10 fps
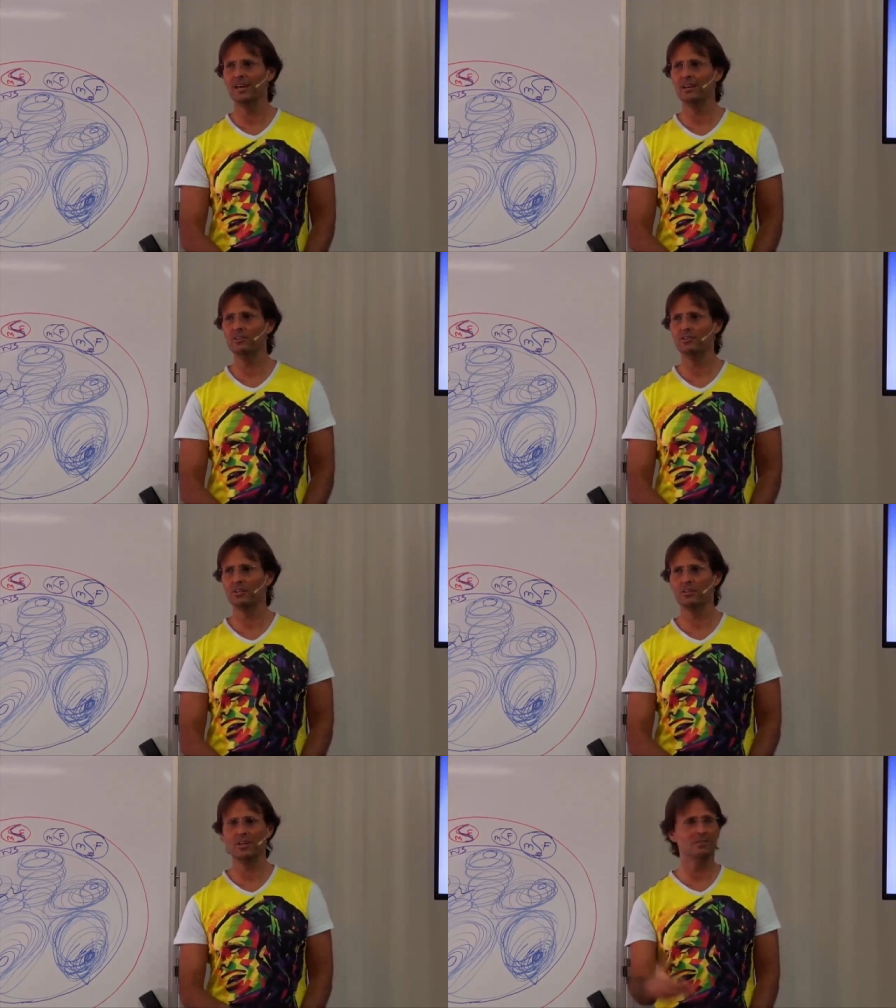
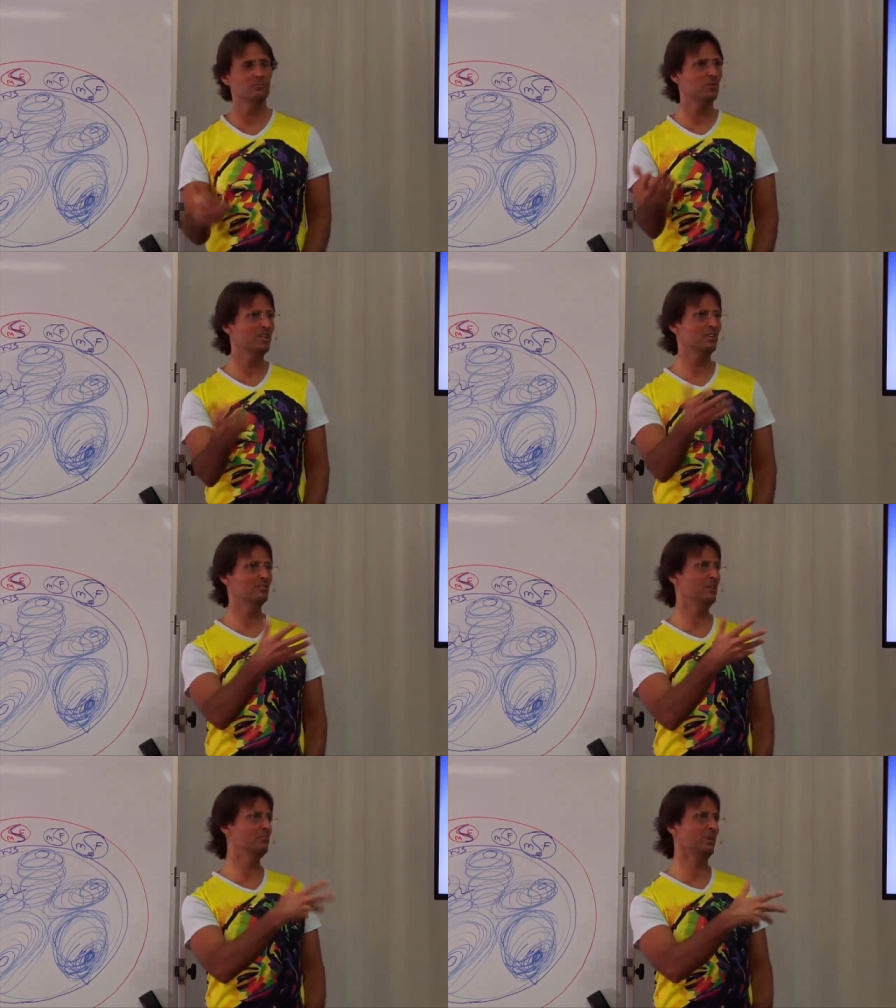and
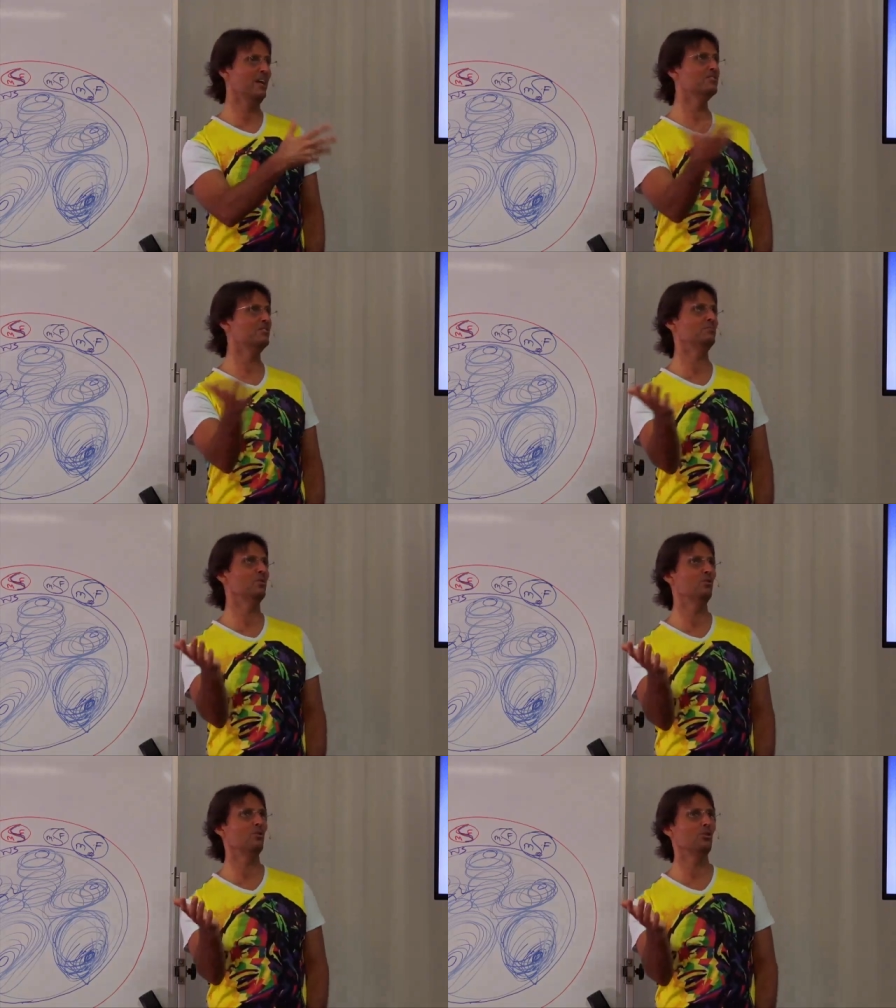we embrace
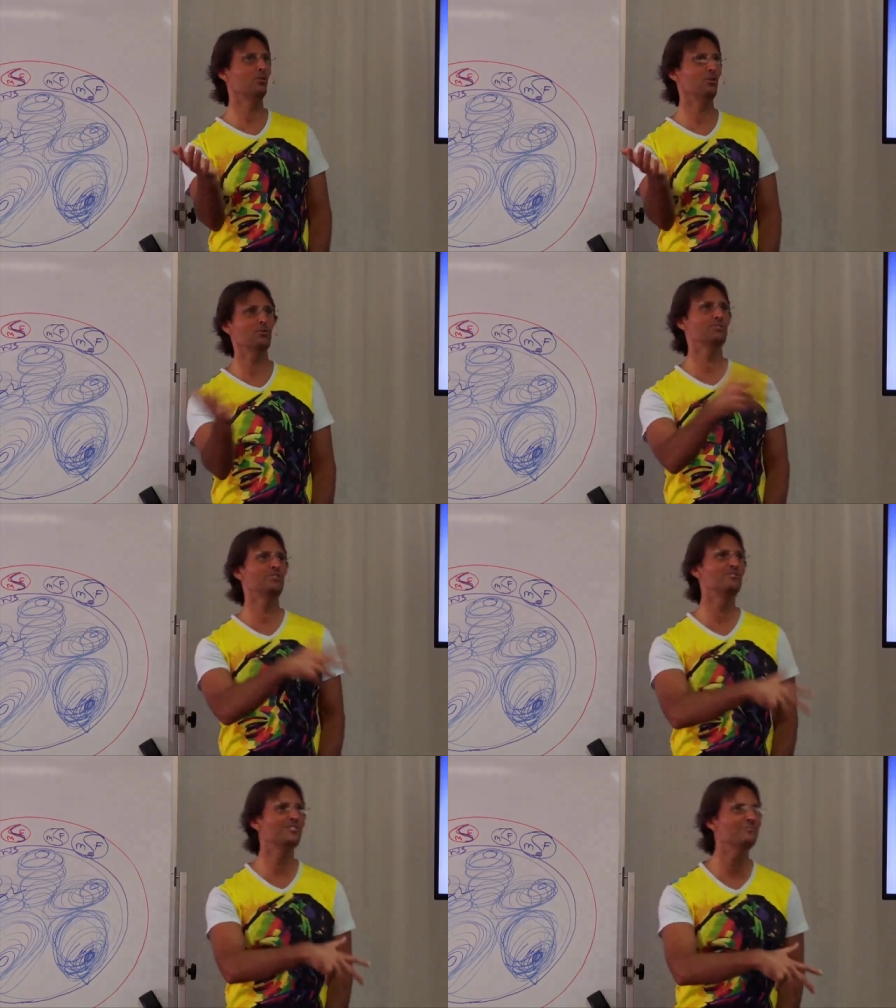them or
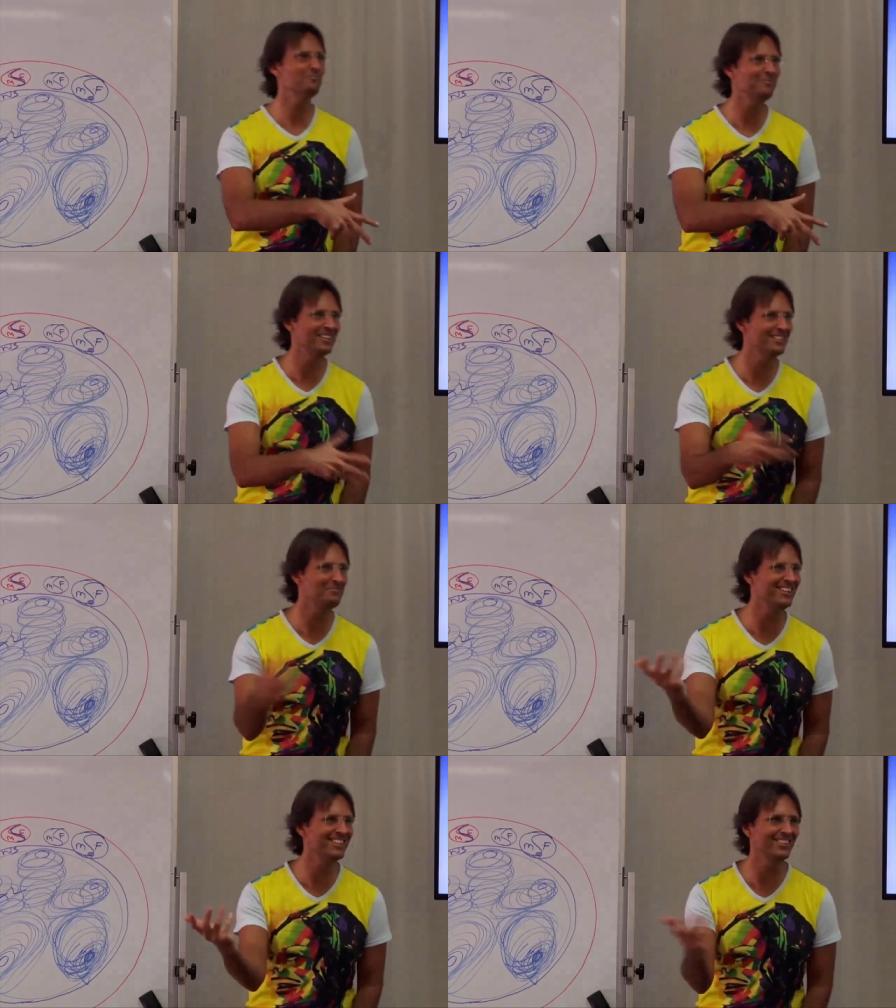resist them,
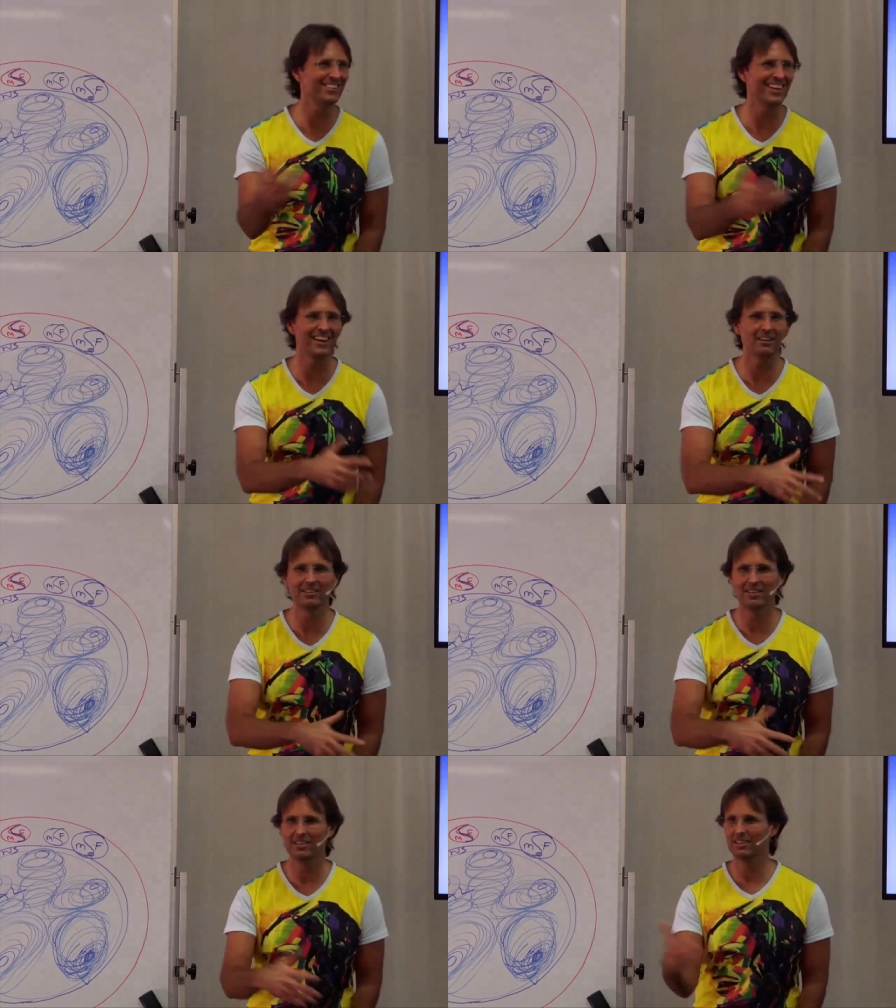depending on
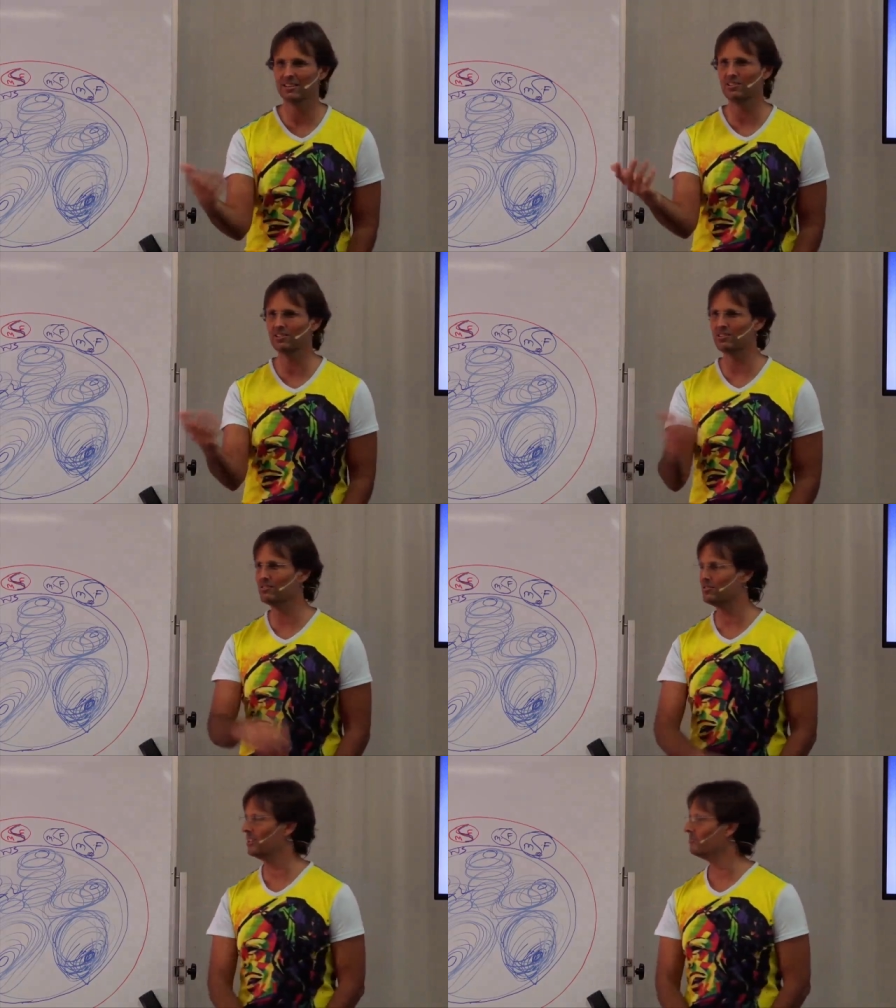our
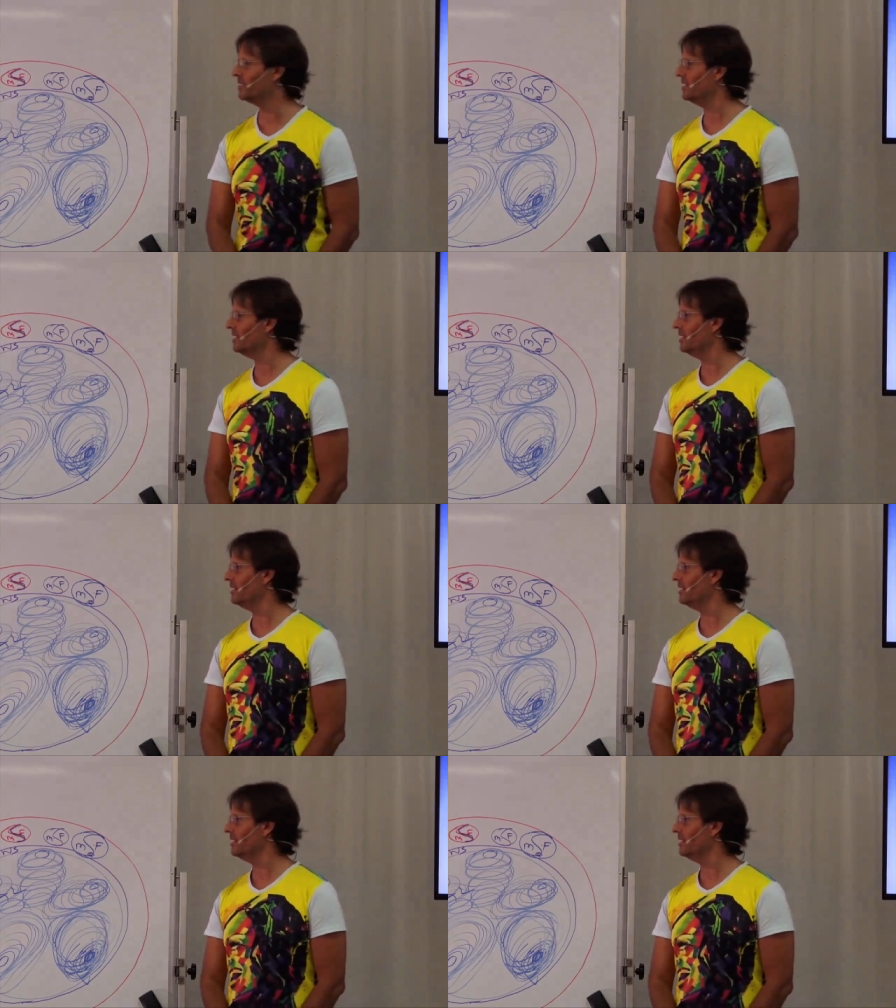conditions generally.